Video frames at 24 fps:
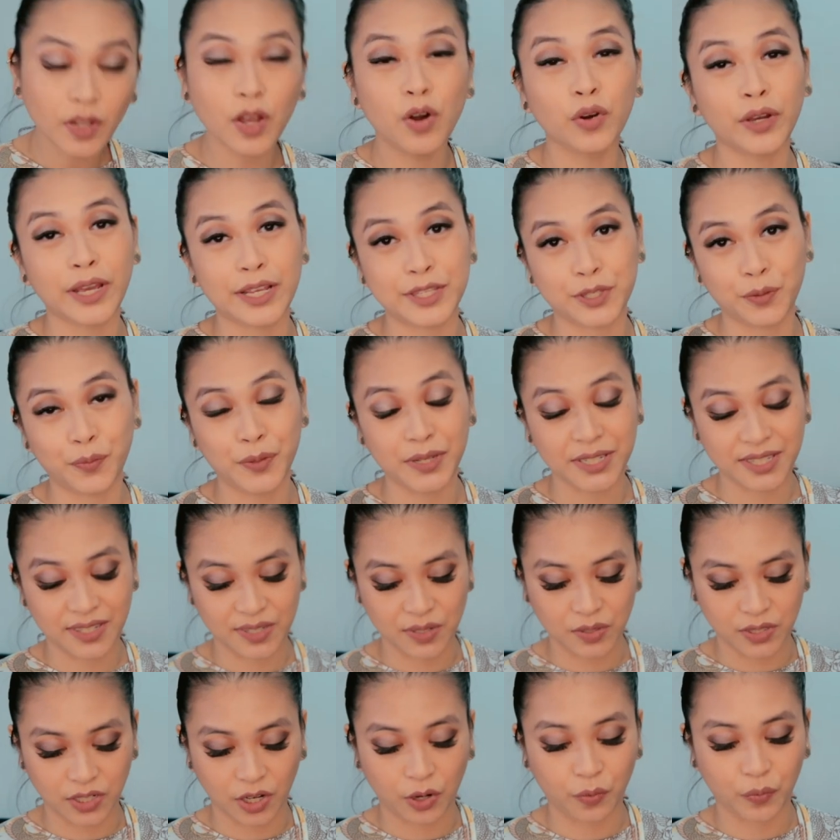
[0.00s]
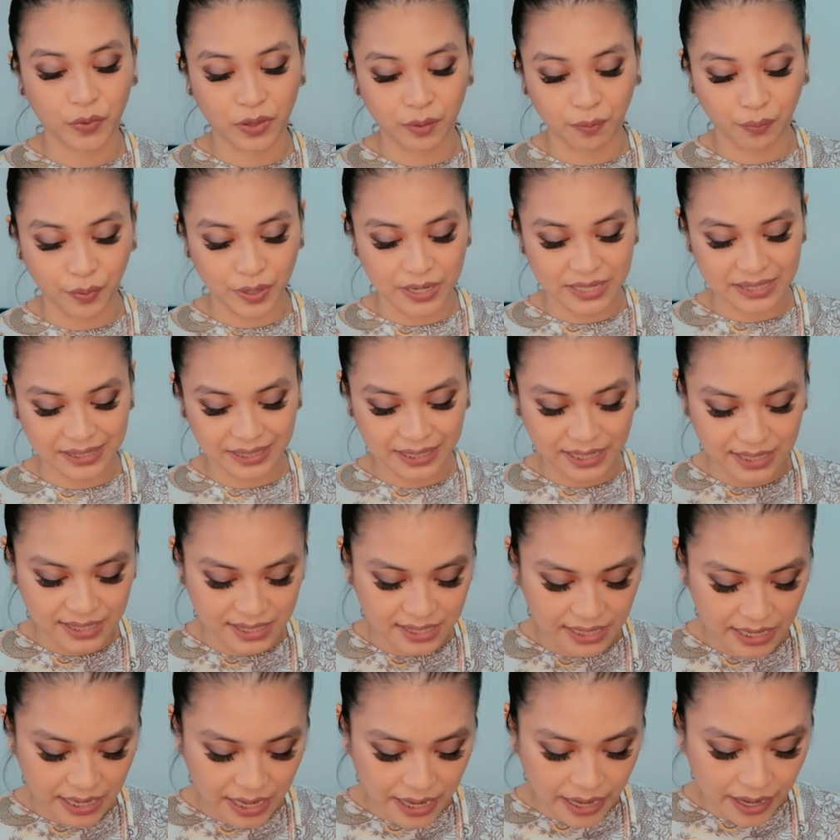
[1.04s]
Okay, so we'll start with the
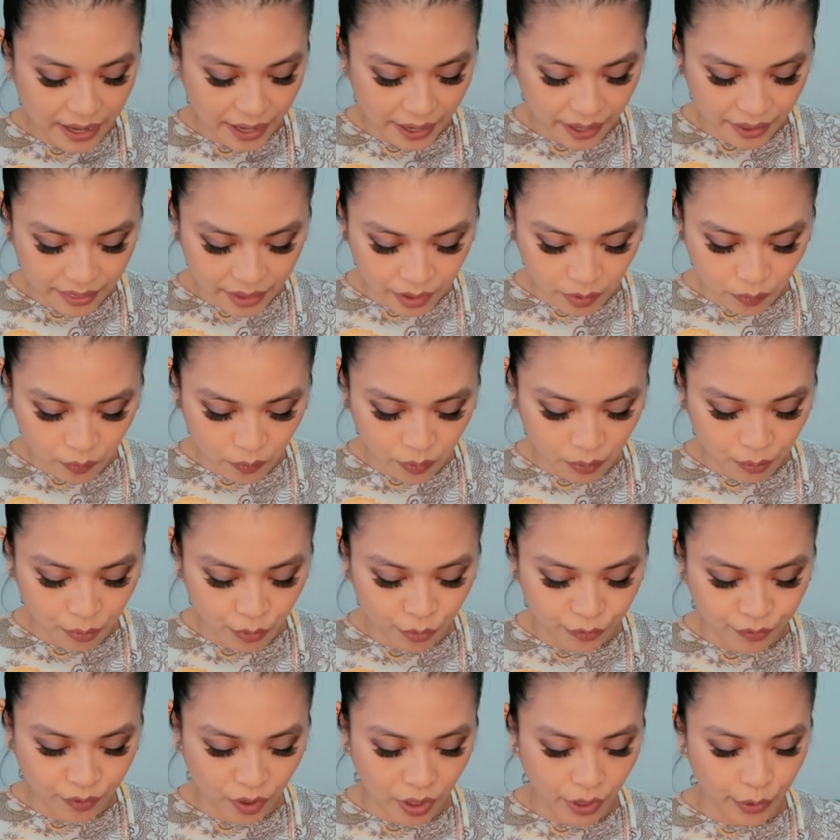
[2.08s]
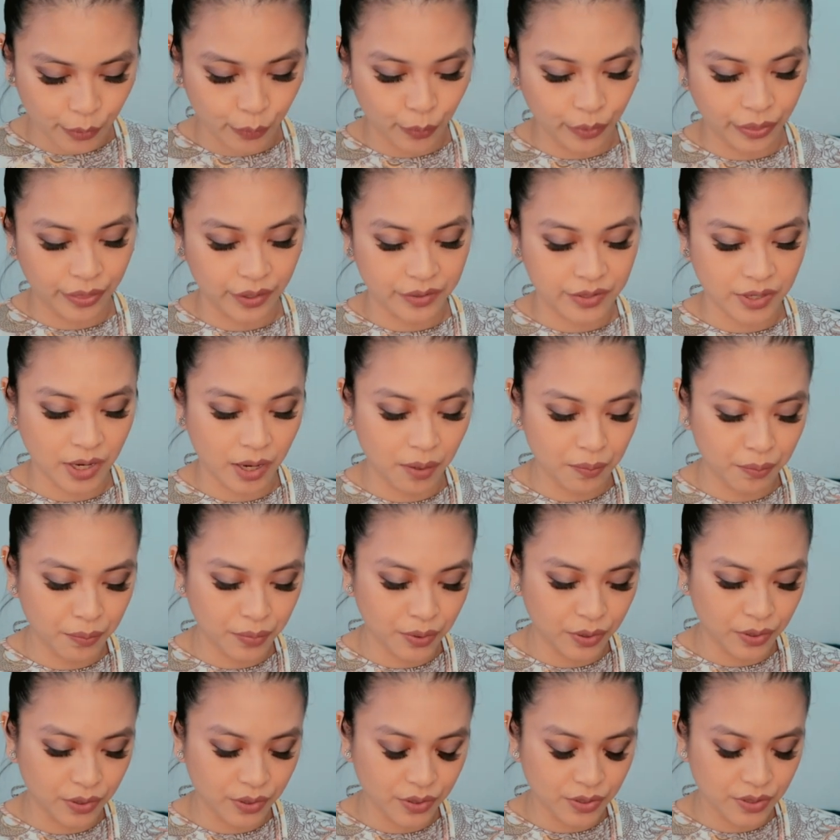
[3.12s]
bracelets. And then we'll move on with the
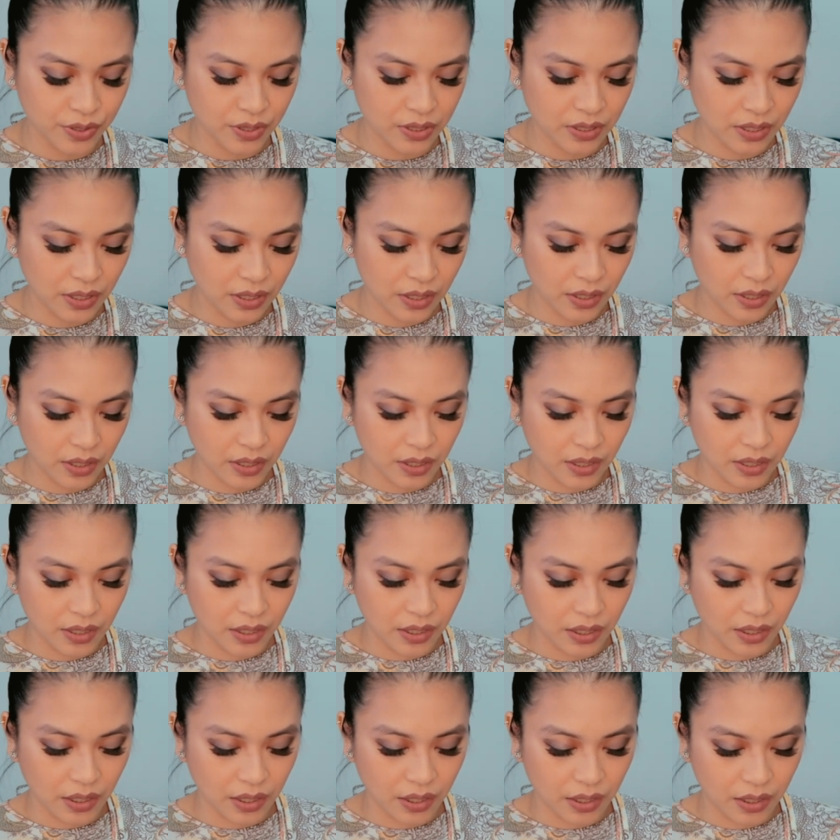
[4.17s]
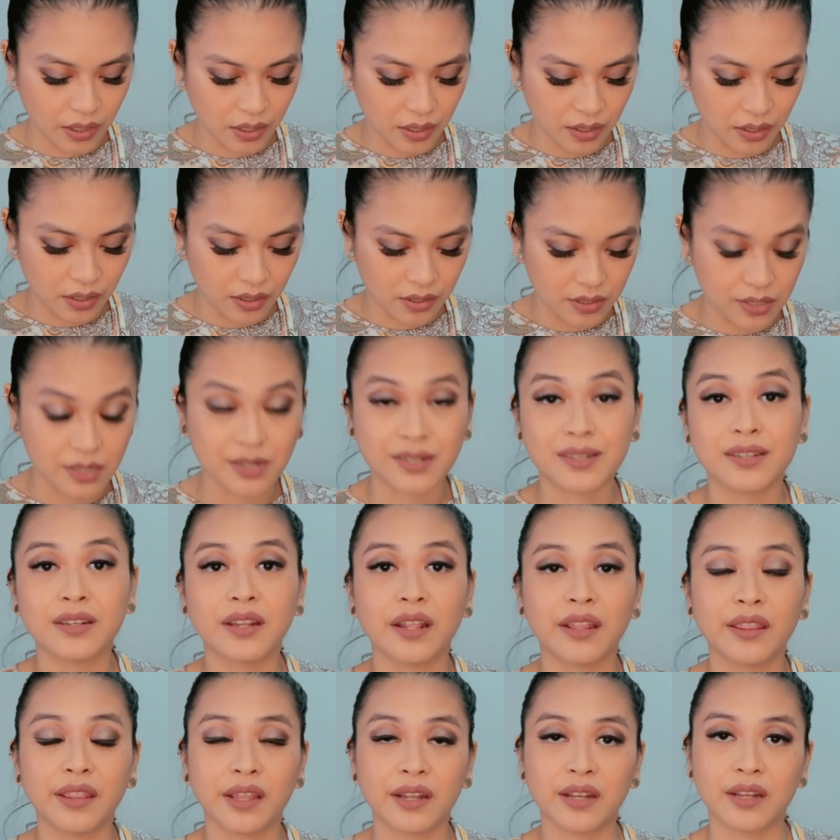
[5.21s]
tumbles and
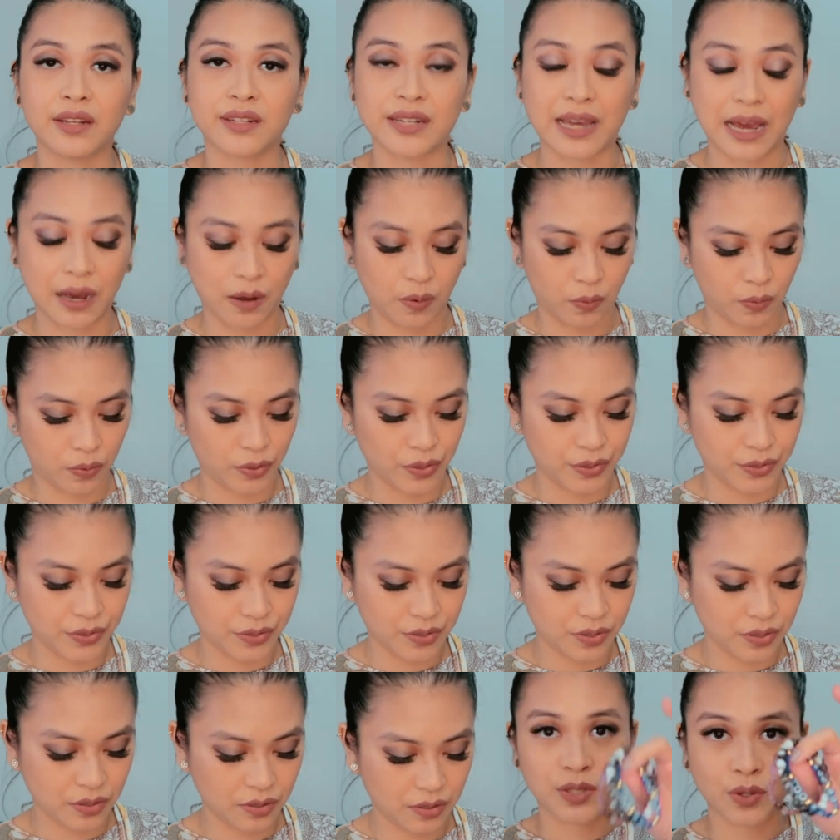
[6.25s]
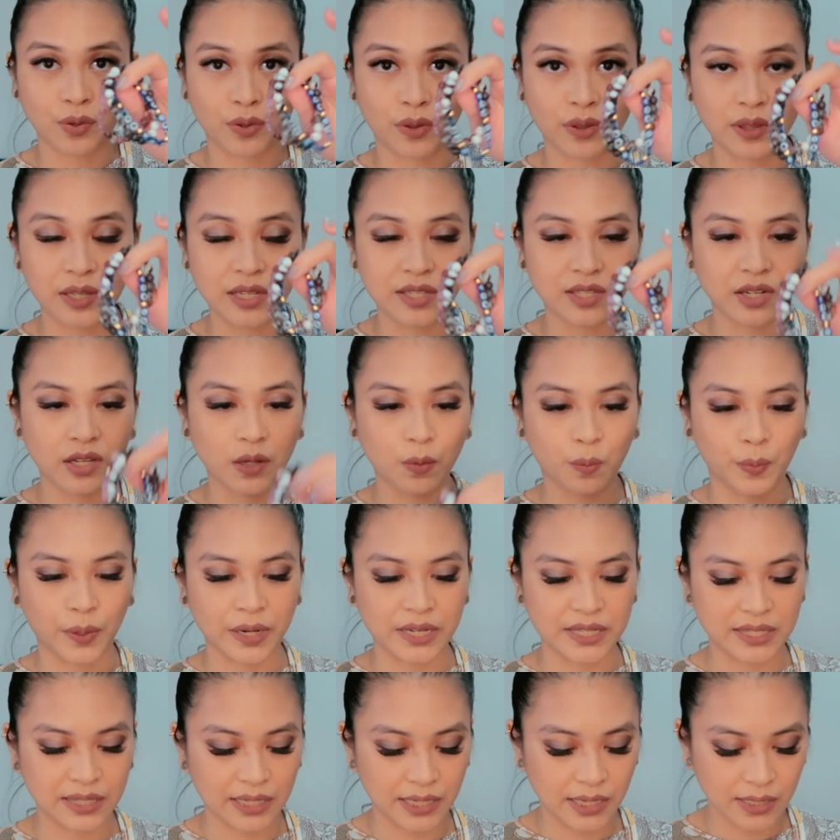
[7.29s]
then towers. So these are the
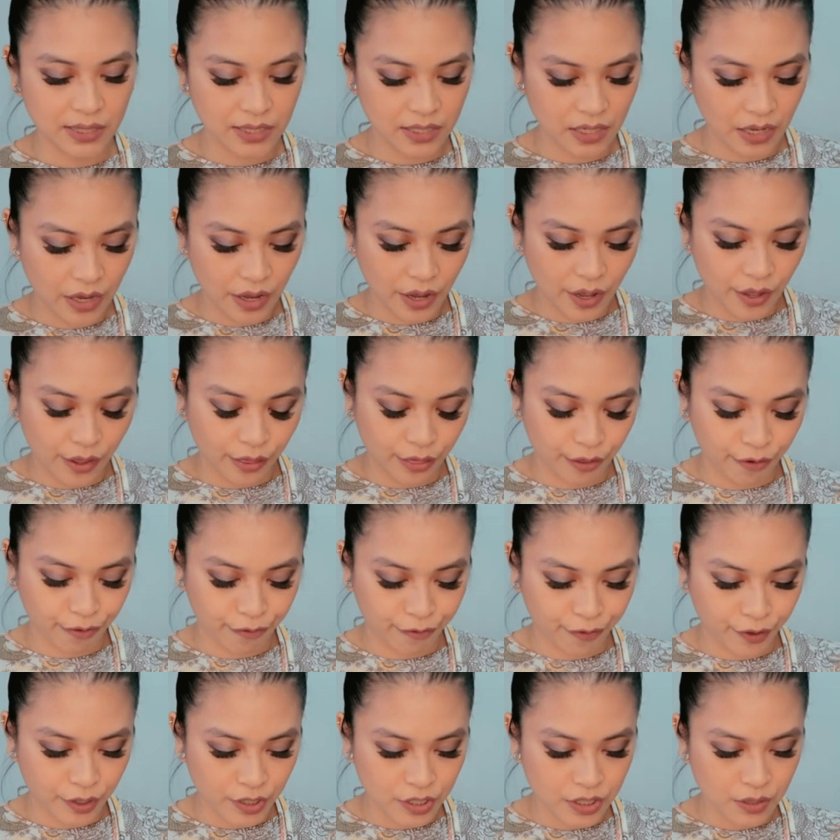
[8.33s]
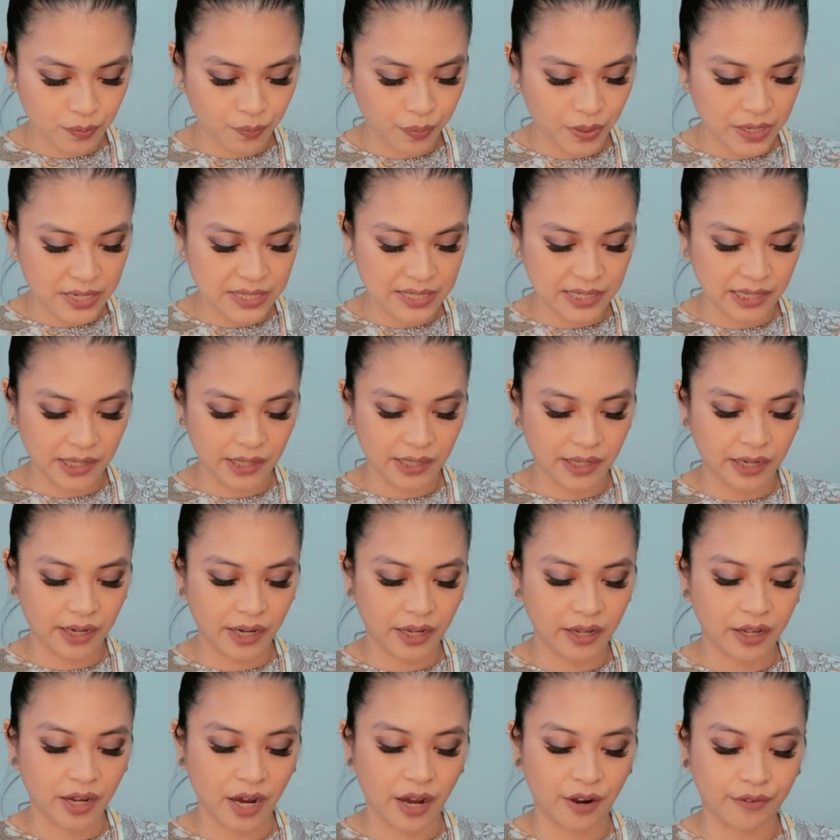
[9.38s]
bracelets. The first bracelet that
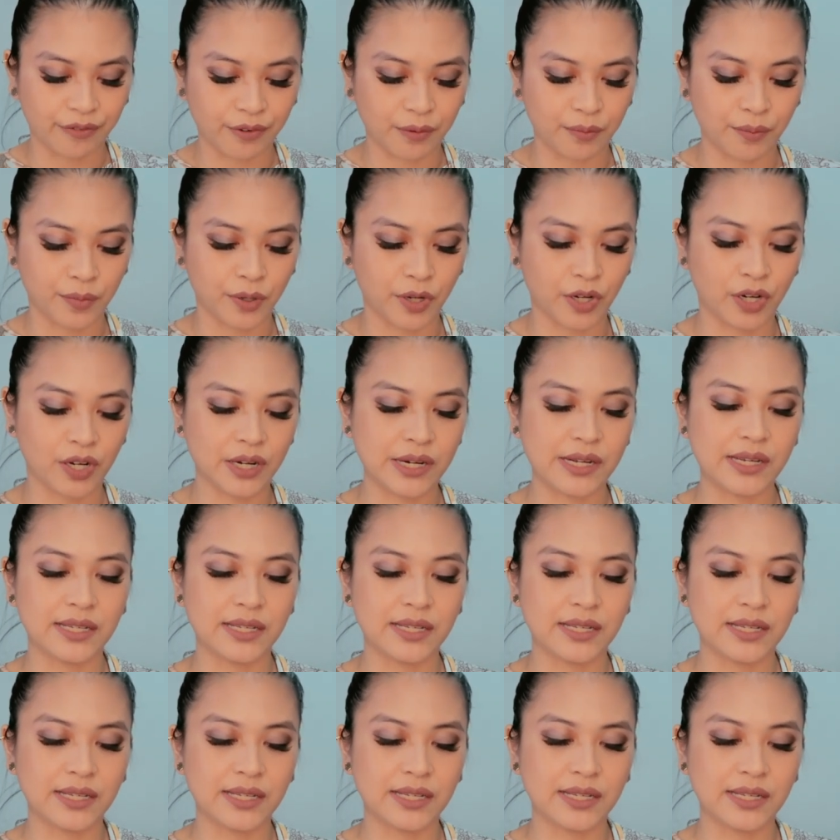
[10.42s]
I got from her